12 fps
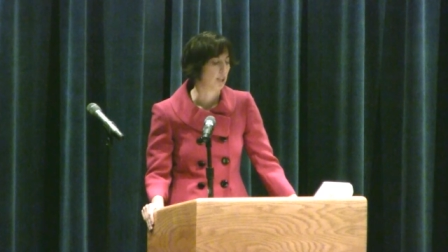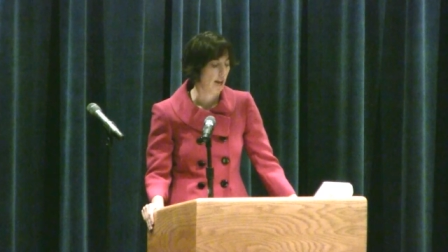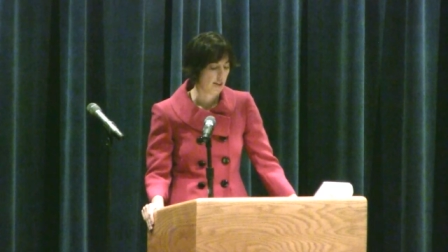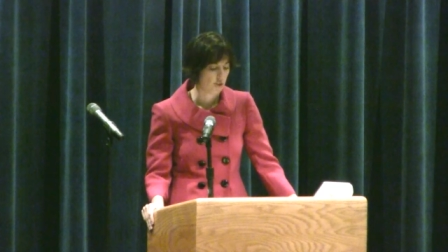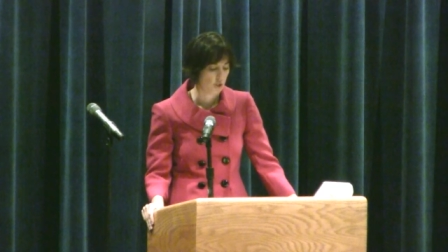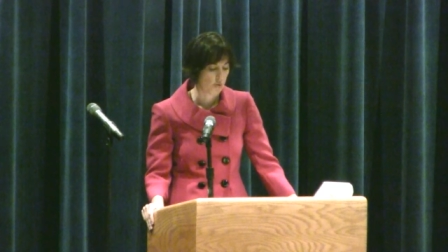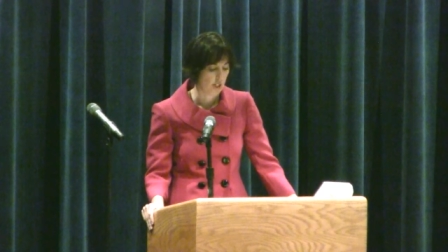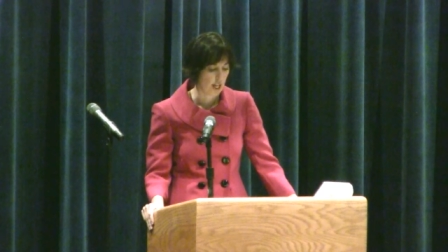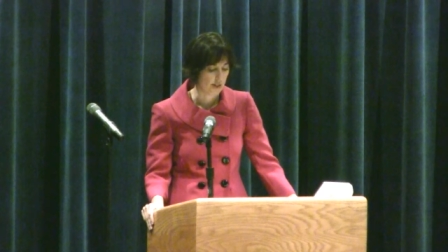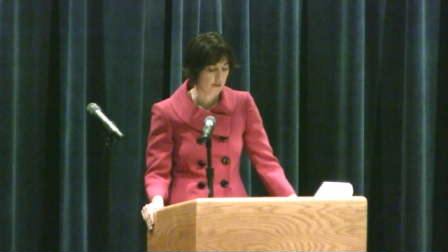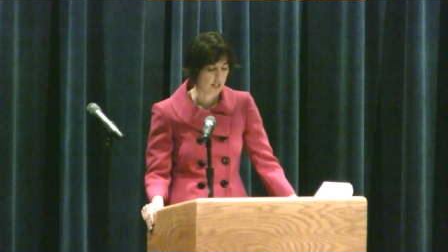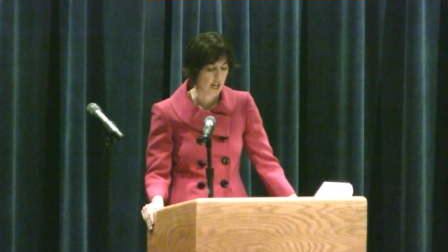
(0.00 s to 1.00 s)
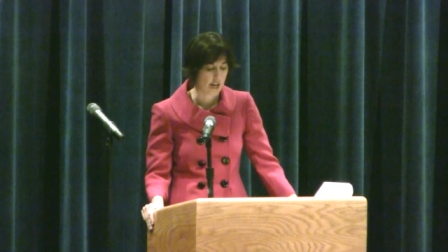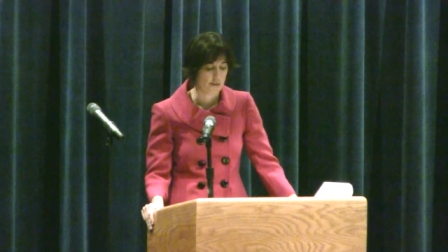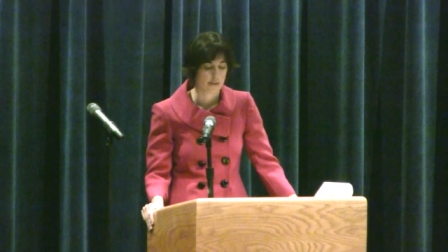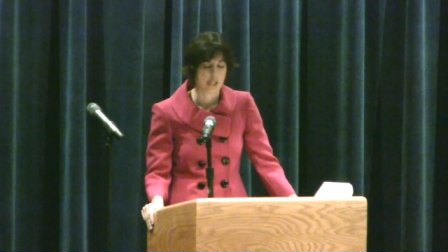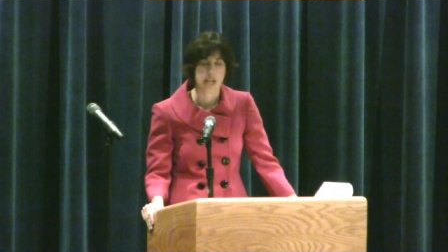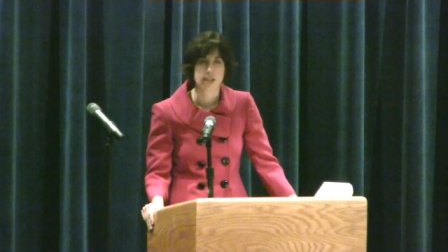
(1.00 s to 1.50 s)
will last you a
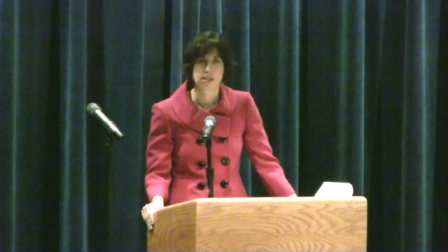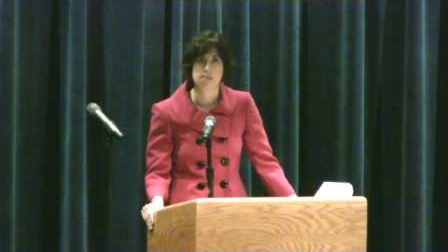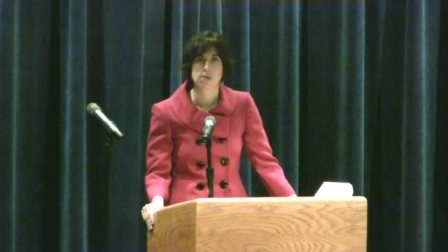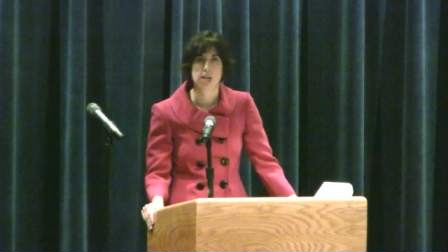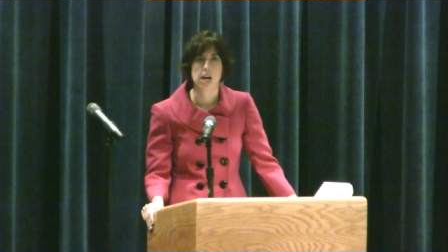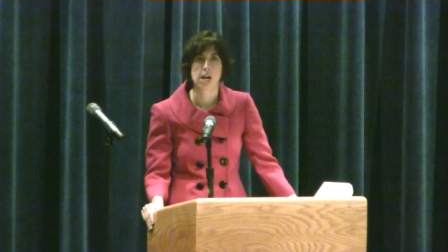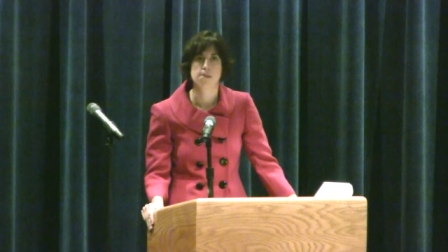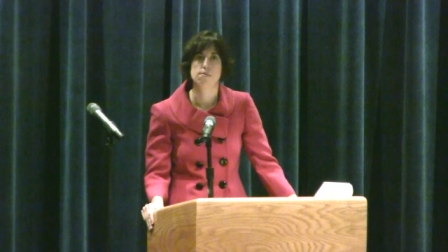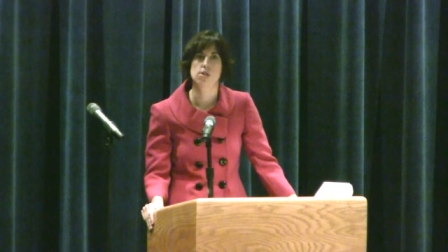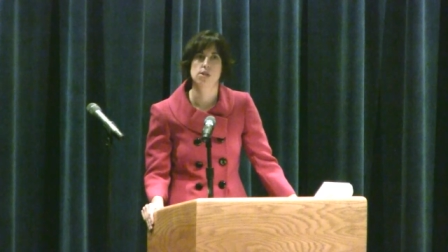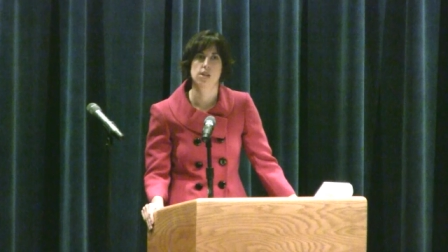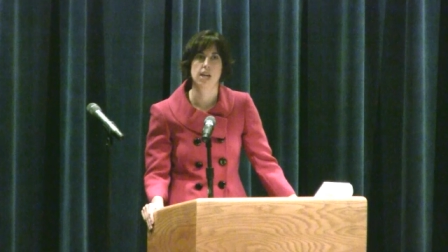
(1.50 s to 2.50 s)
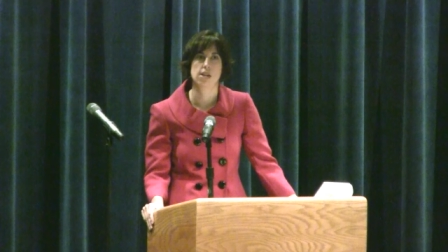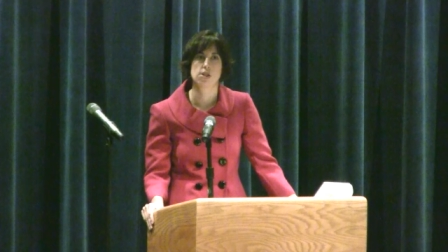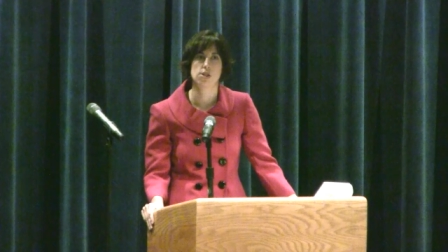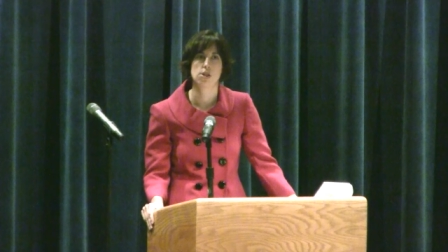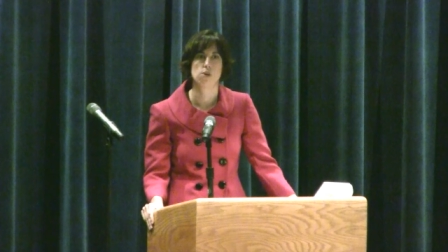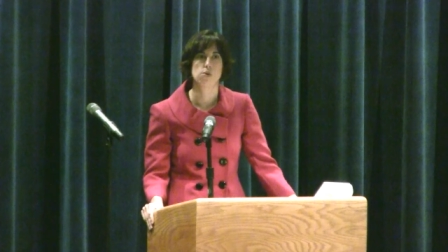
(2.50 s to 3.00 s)
lifetime. Take some time to get
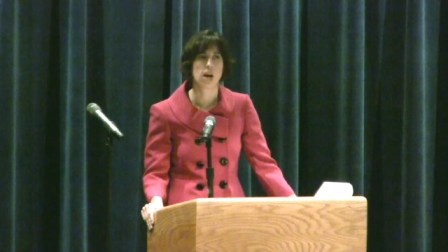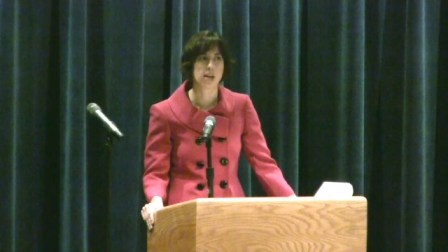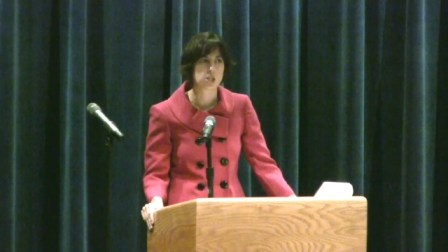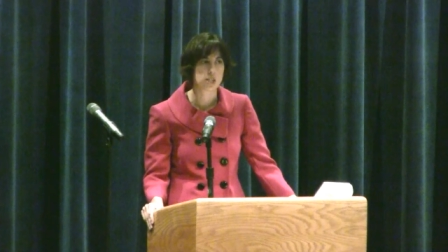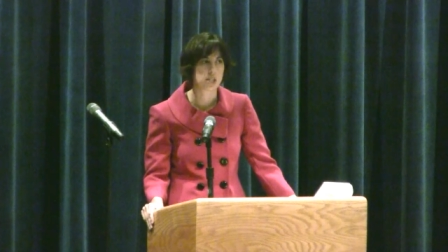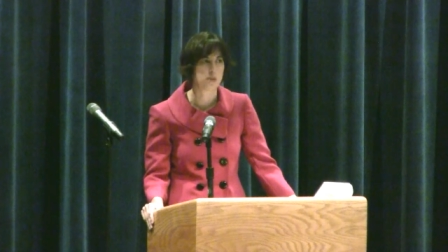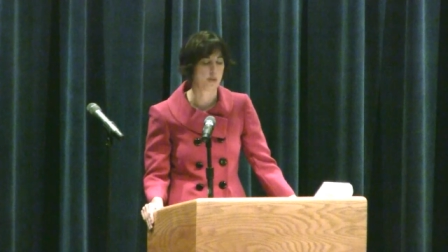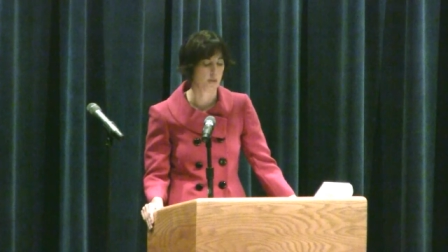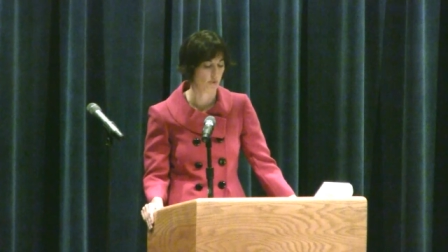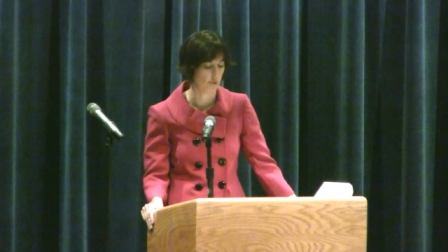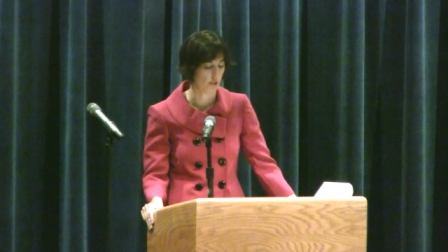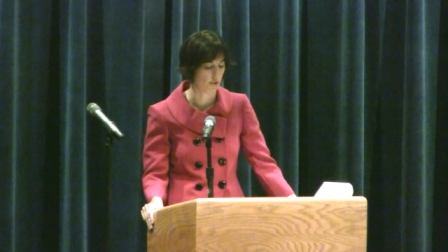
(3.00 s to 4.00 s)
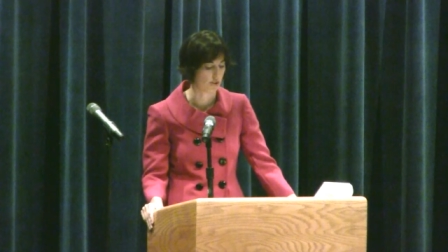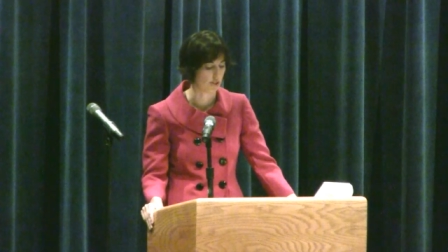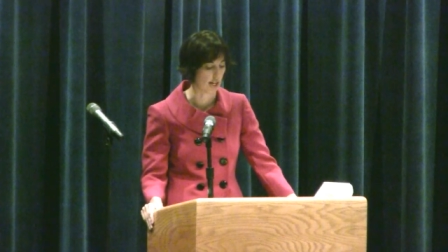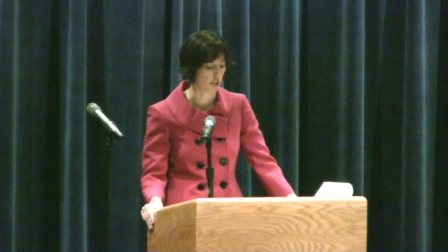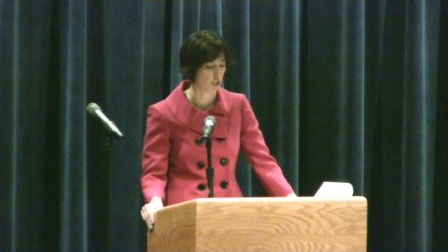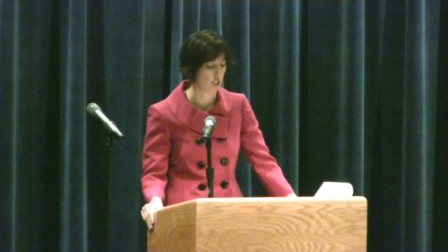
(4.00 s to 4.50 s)
to know not just the people in your
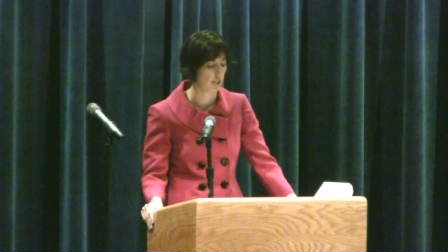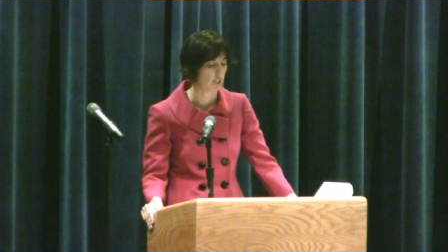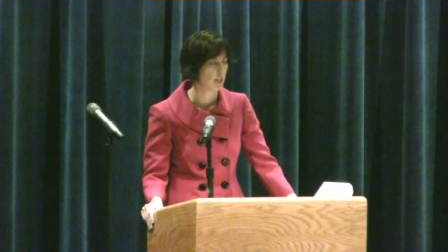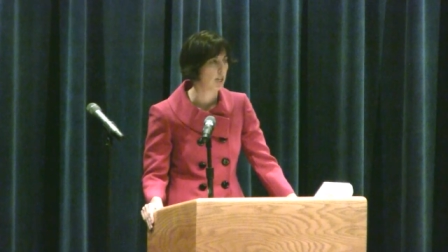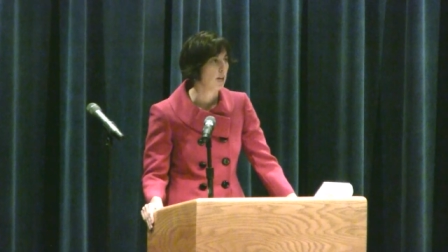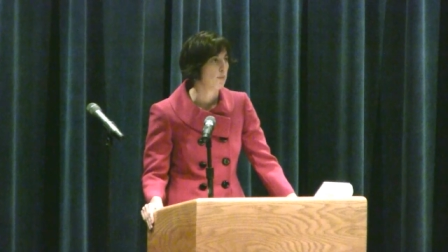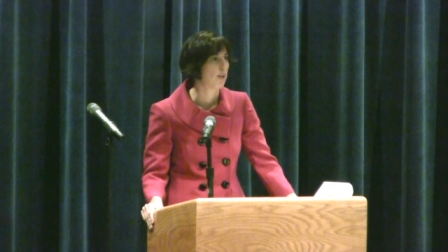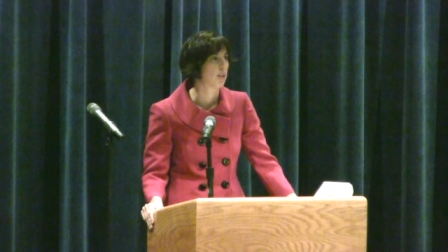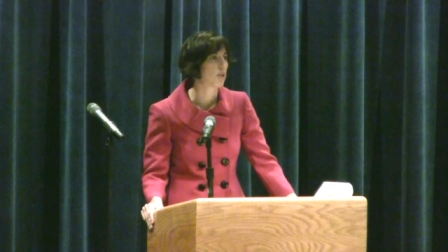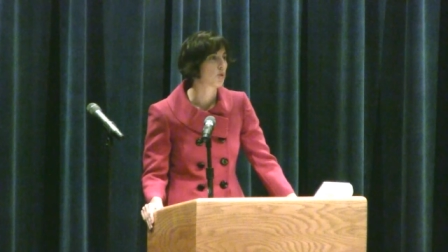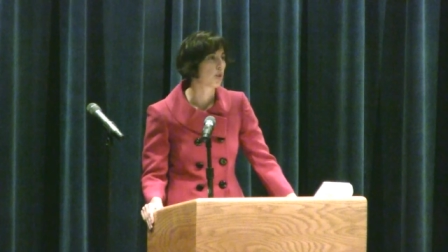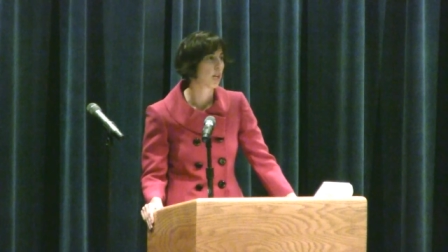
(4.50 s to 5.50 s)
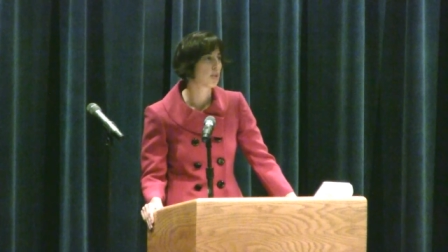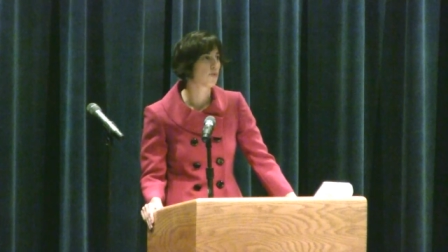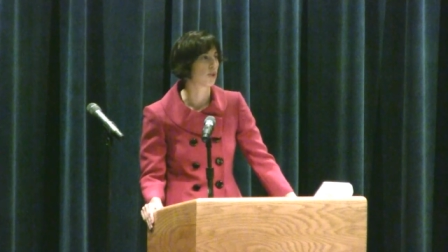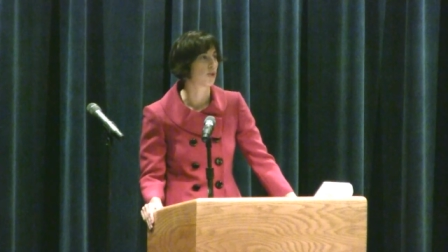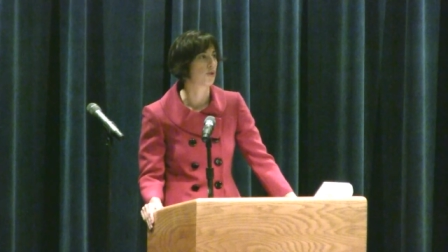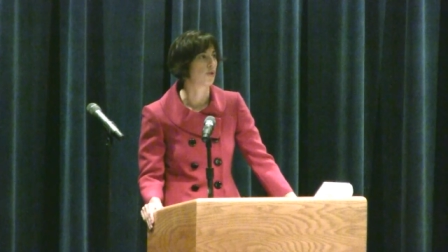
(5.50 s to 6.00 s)
section, but the
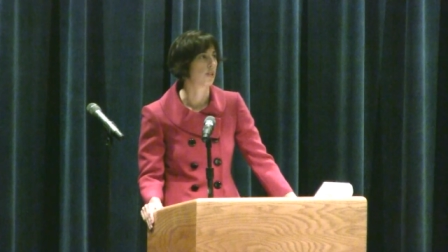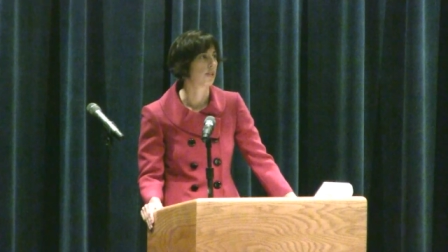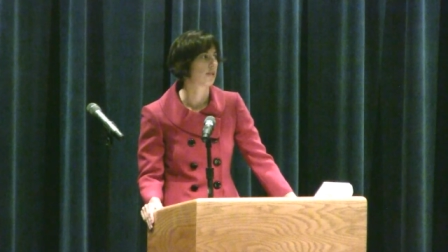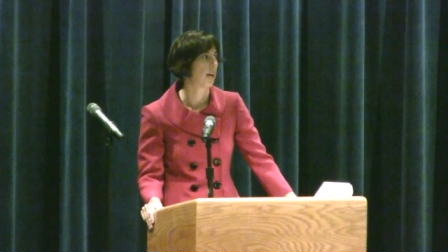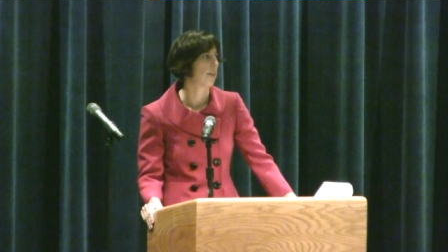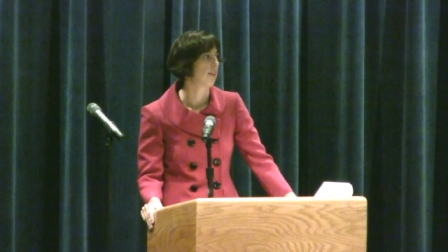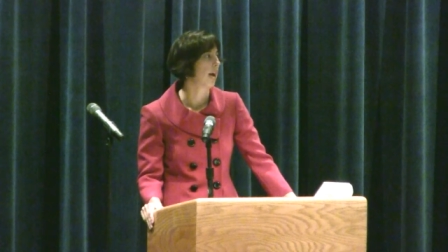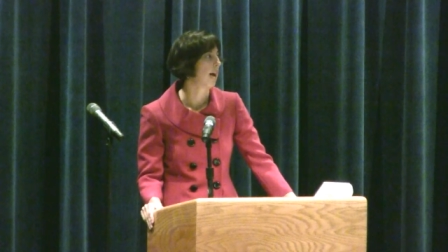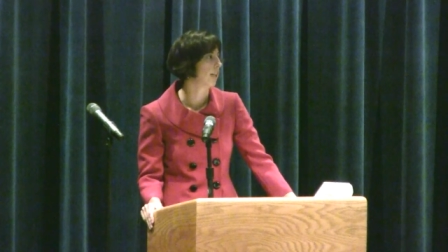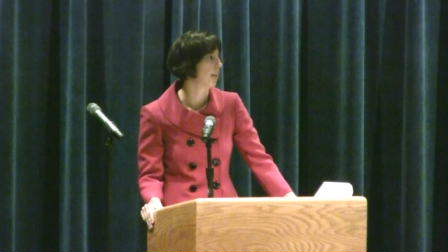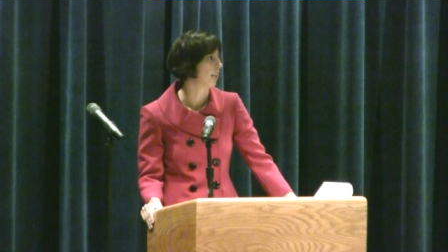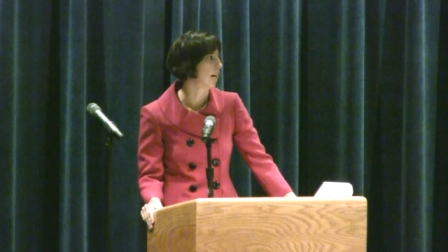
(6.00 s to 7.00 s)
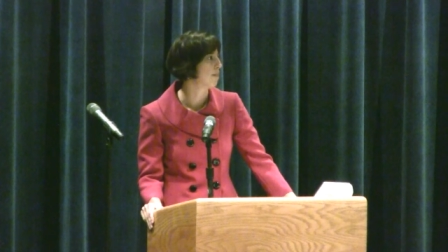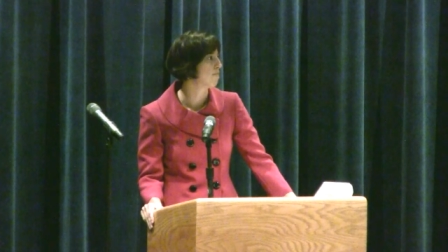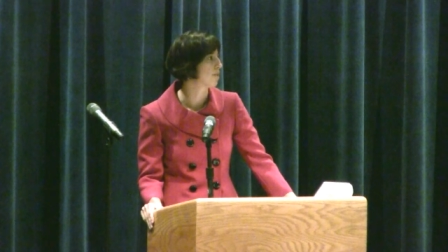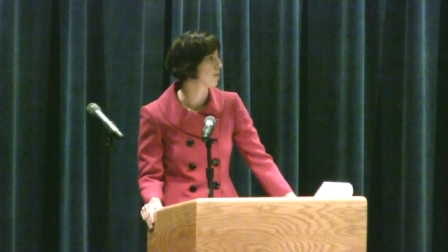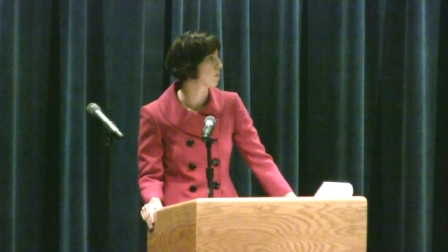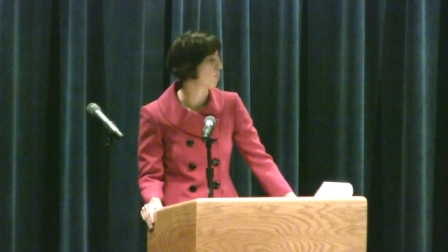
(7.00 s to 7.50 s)
transfer students and the
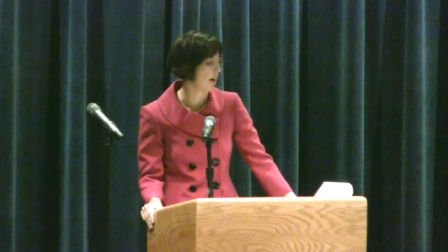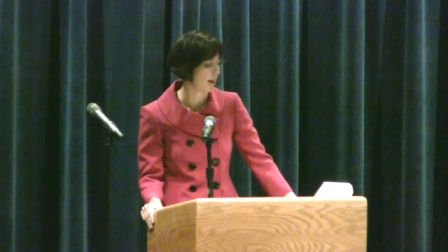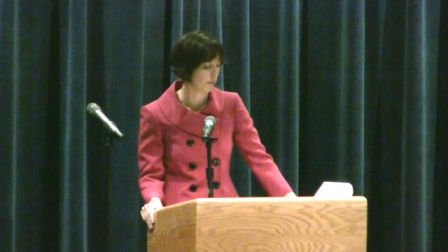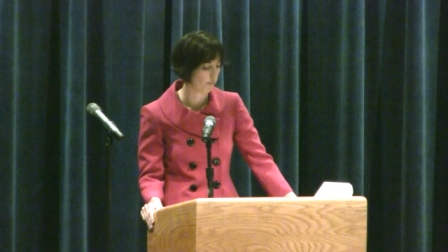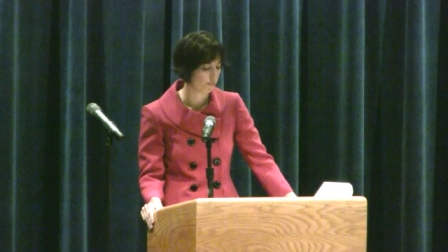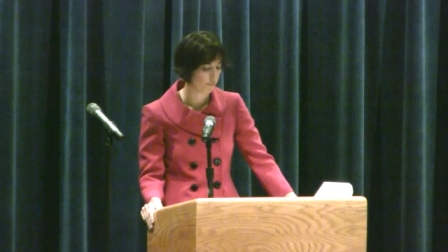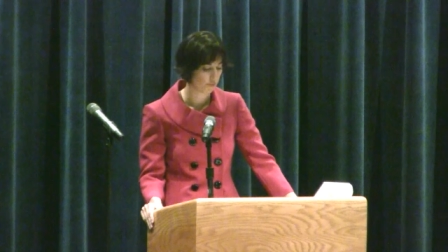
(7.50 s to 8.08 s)
LLMs as well.